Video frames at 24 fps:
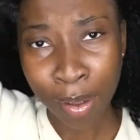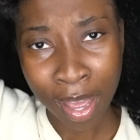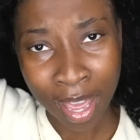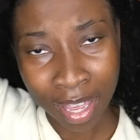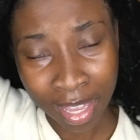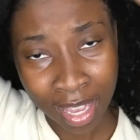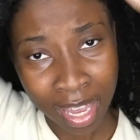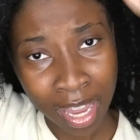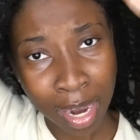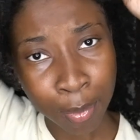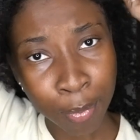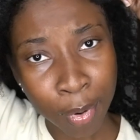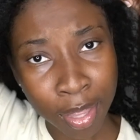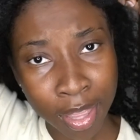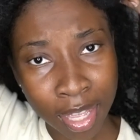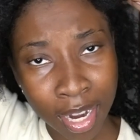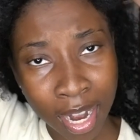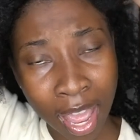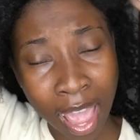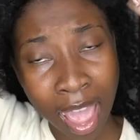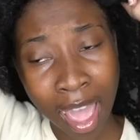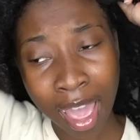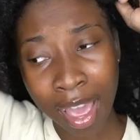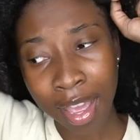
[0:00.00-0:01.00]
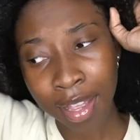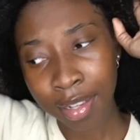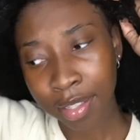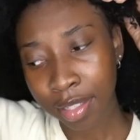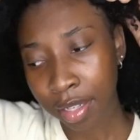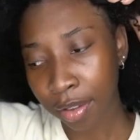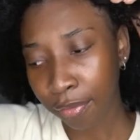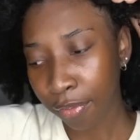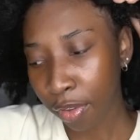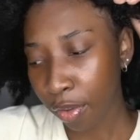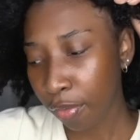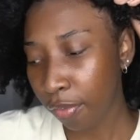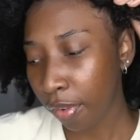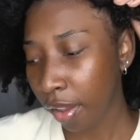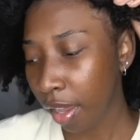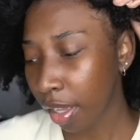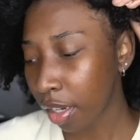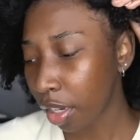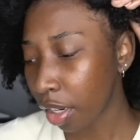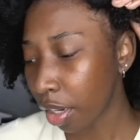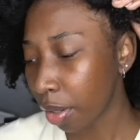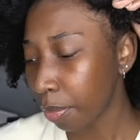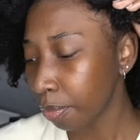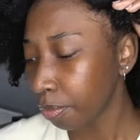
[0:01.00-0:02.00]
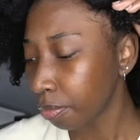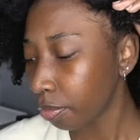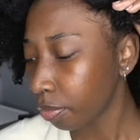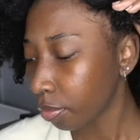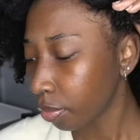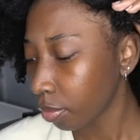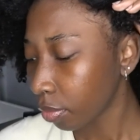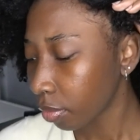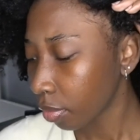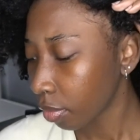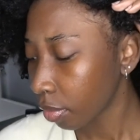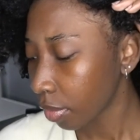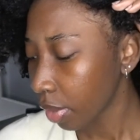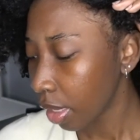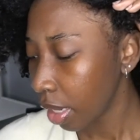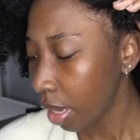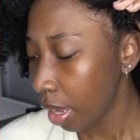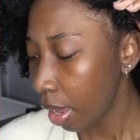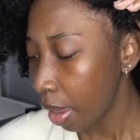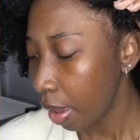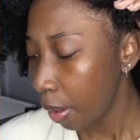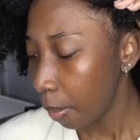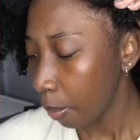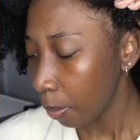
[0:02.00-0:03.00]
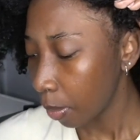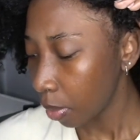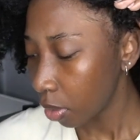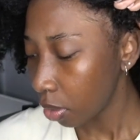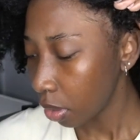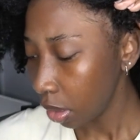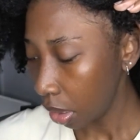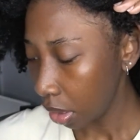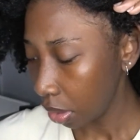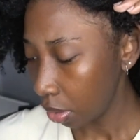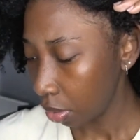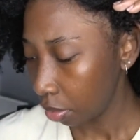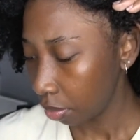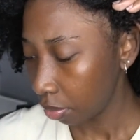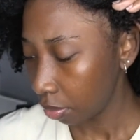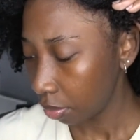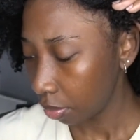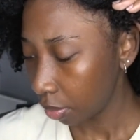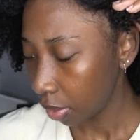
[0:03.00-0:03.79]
buy a camera that has a viewfinder, but you know,